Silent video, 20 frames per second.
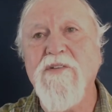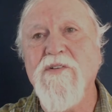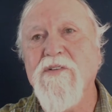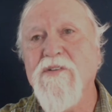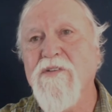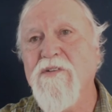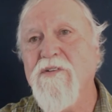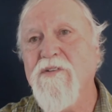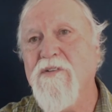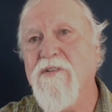
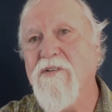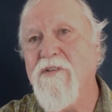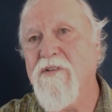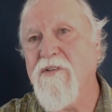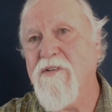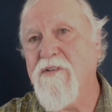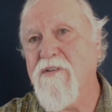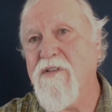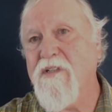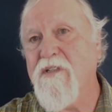
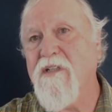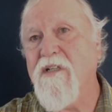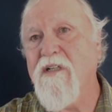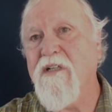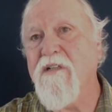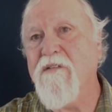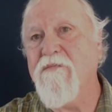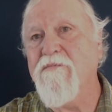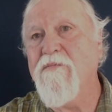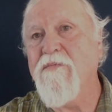
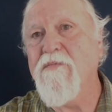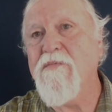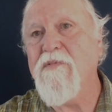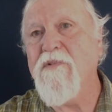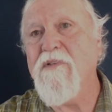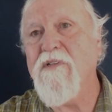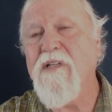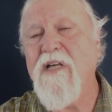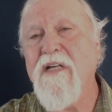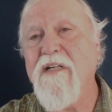or
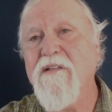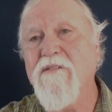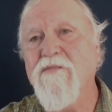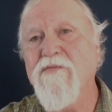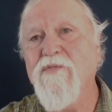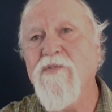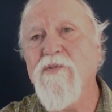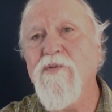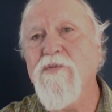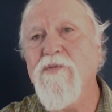letting
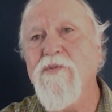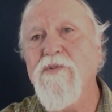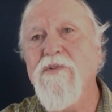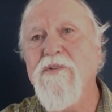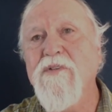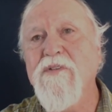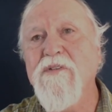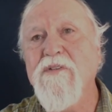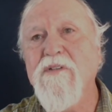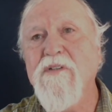
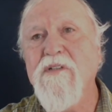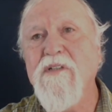food,